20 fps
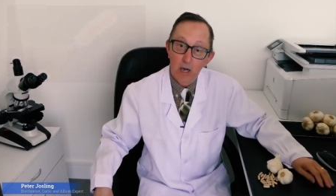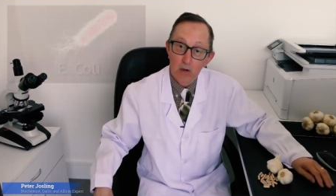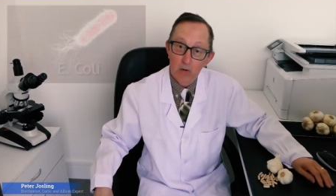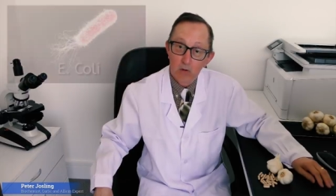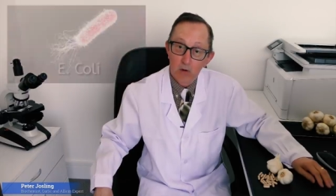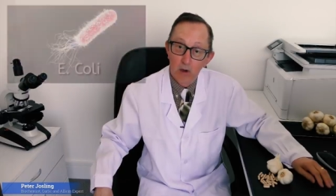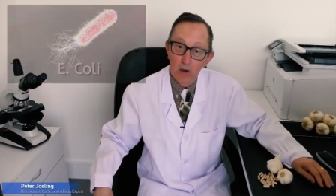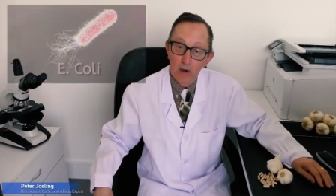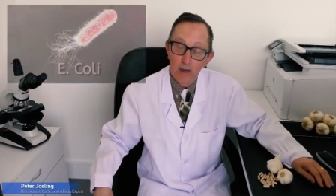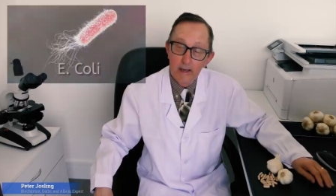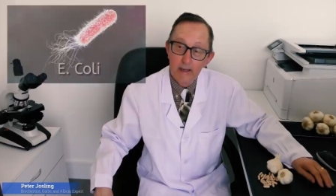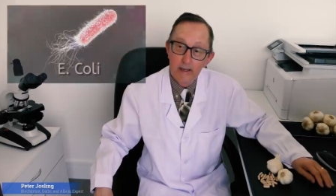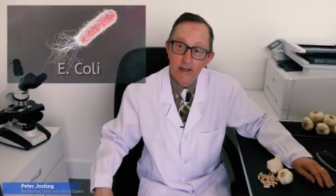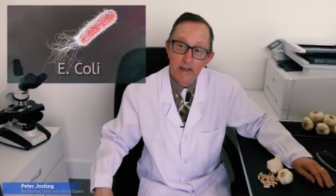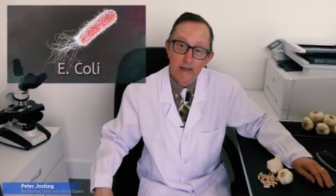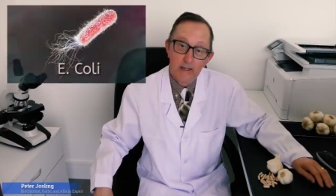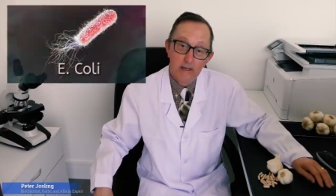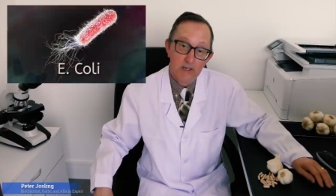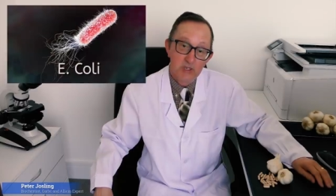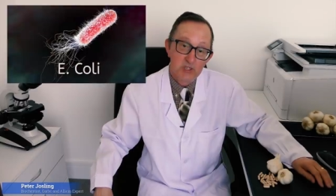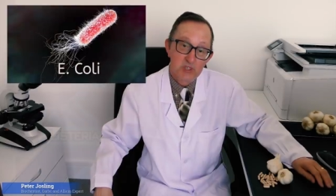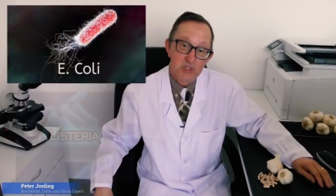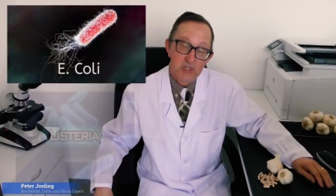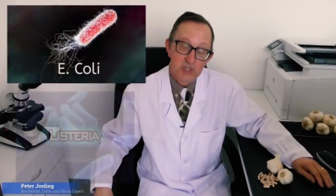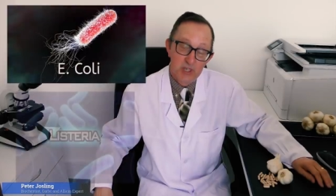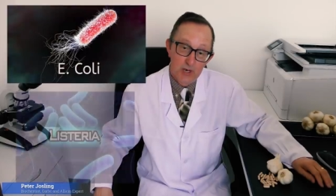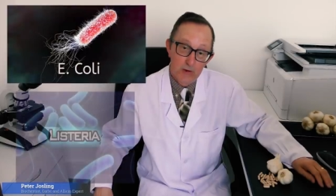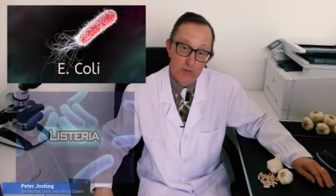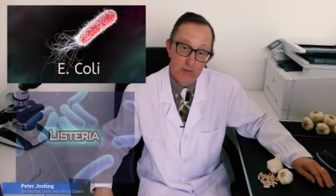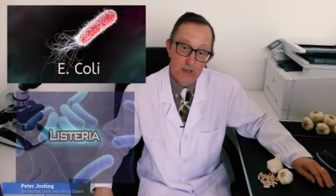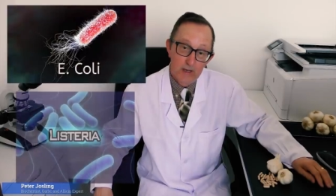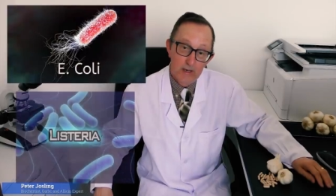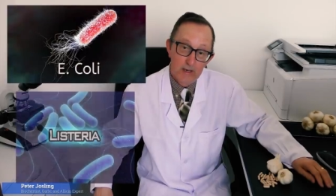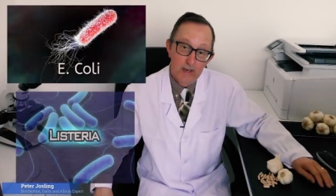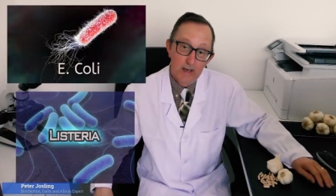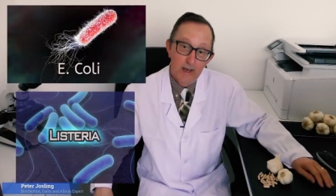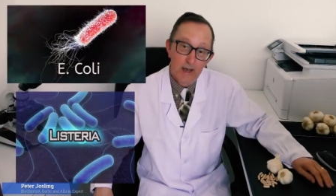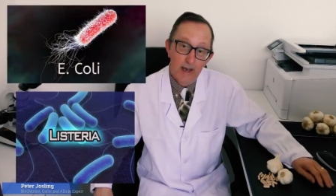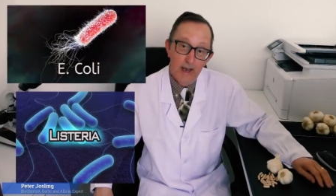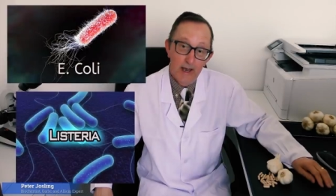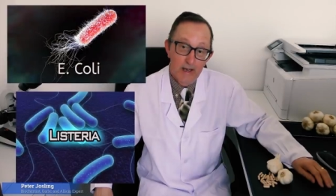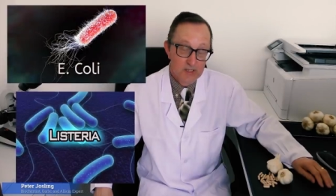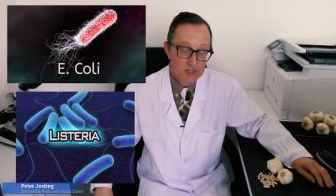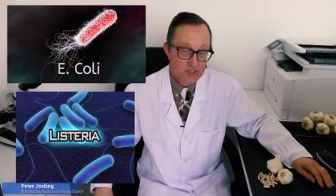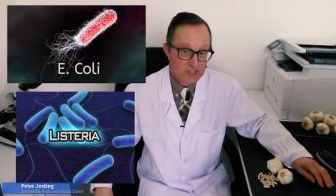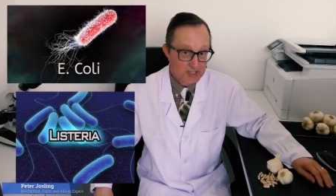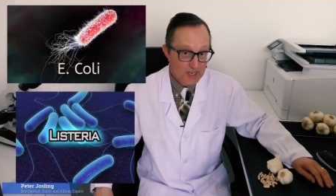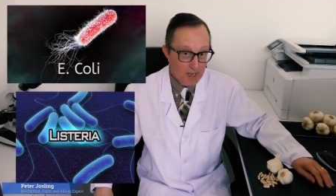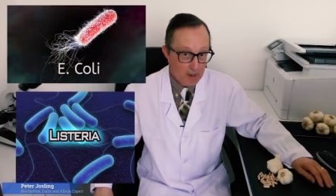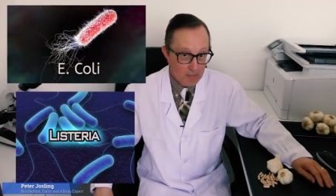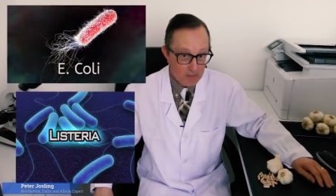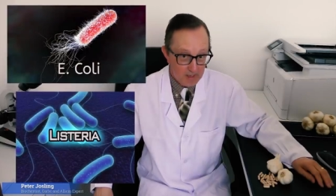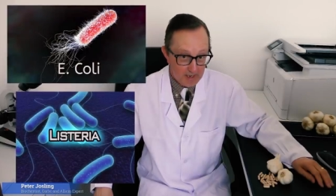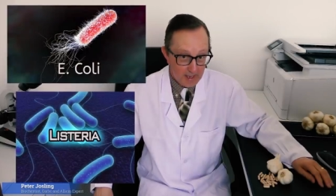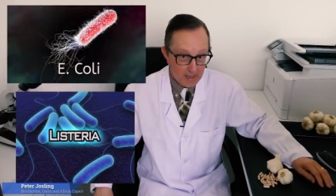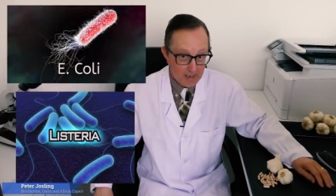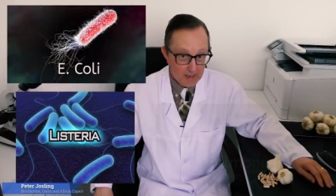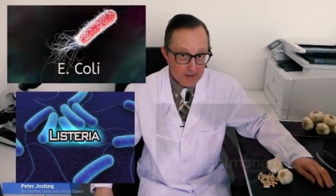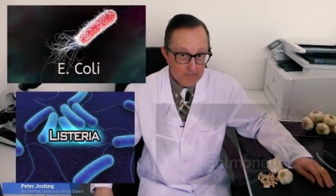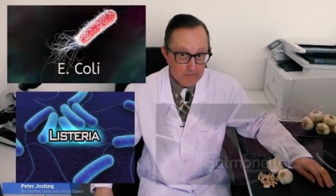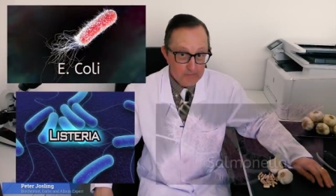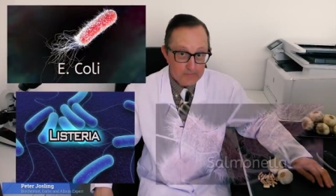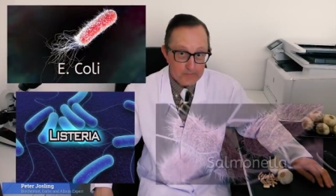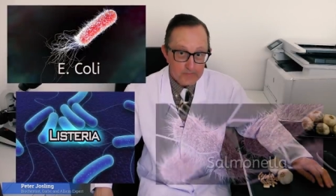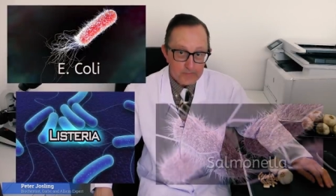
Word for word: coli, Listeria and Salmonella.